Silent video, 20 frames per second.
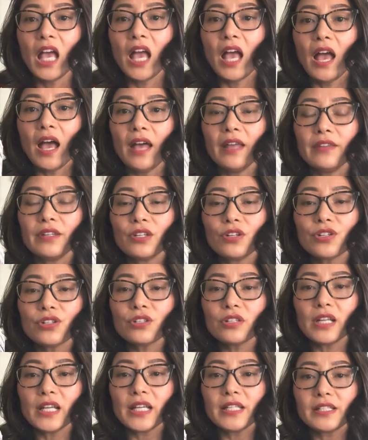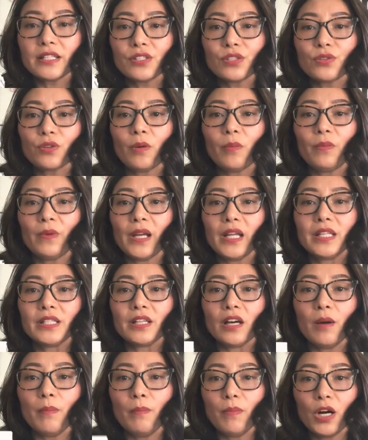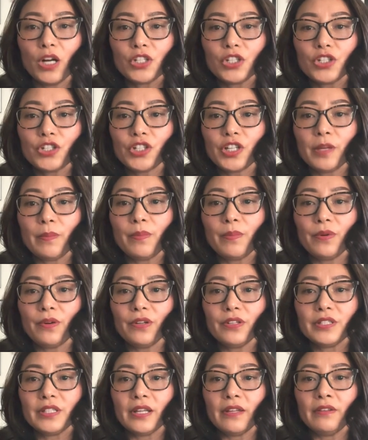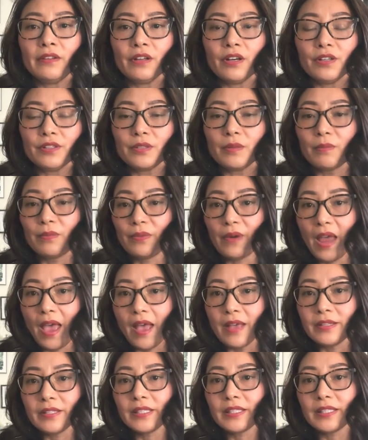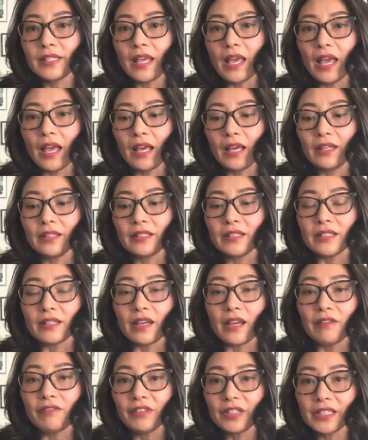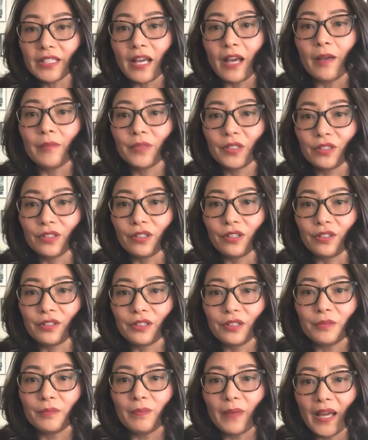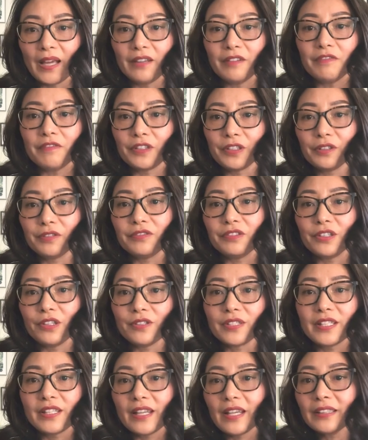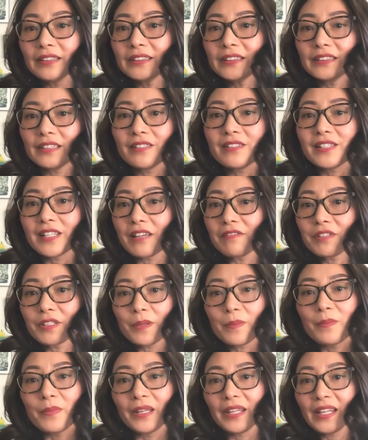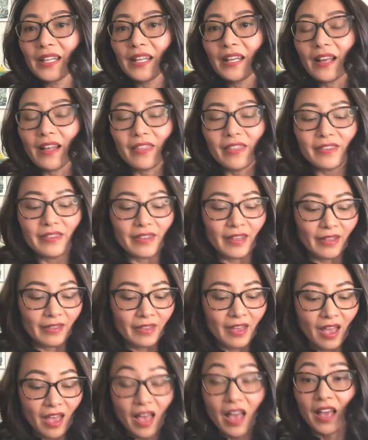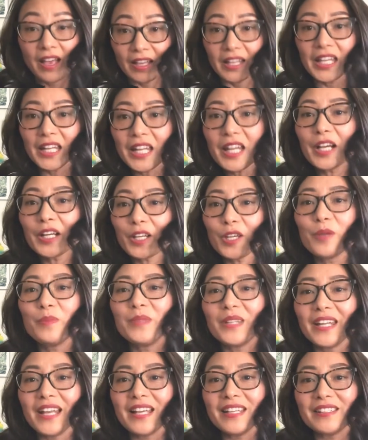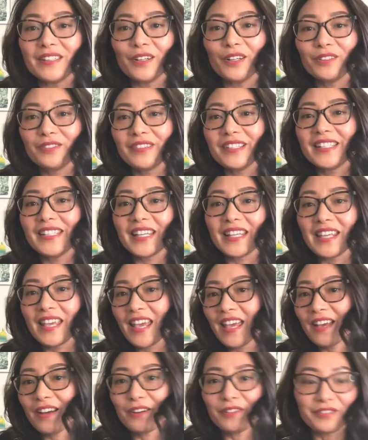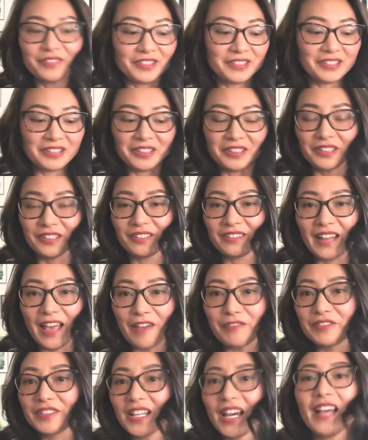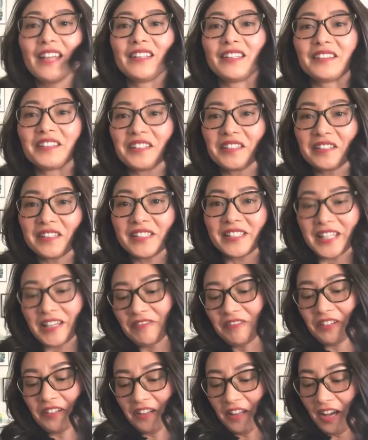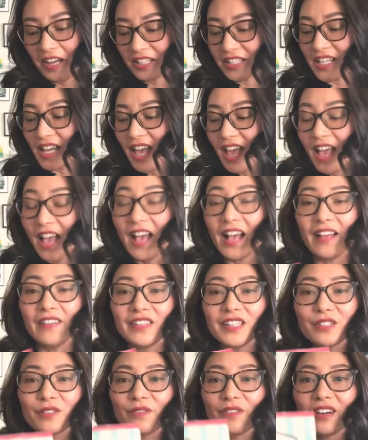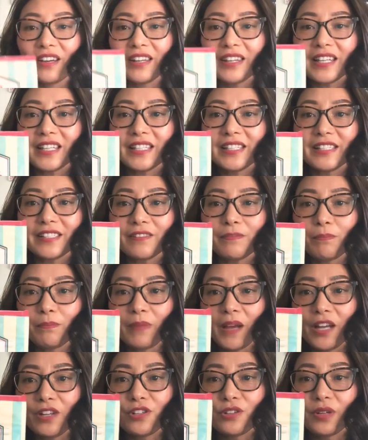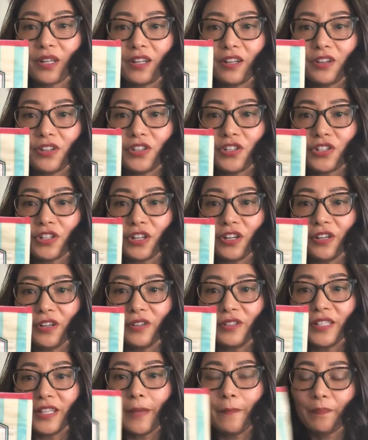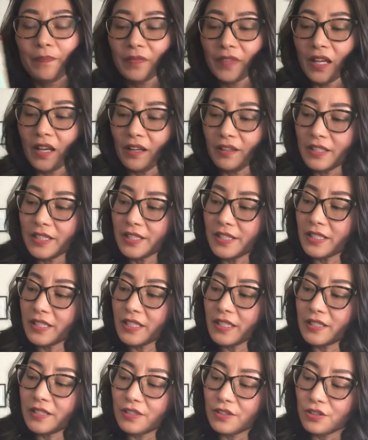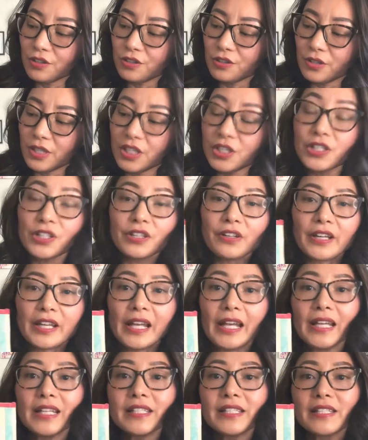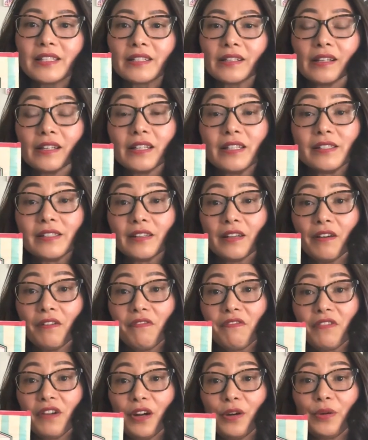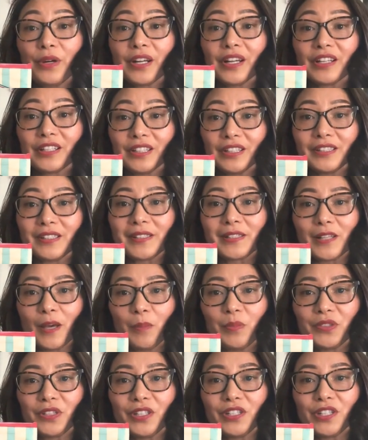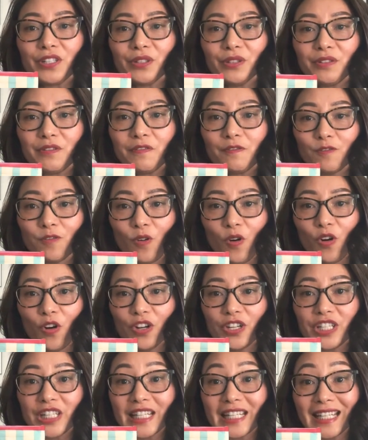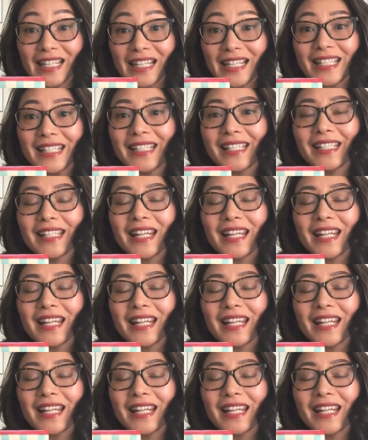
And usually the store brands are much cheaper than other brands. And every time, you know, you buy a few of those things, you save some money and then it accumulates over the year, over, you know, lifetime, you're going to save a lot. And this one is by Trader Joe's uh, this is nutritional yeast. is a very good substitute for cheese.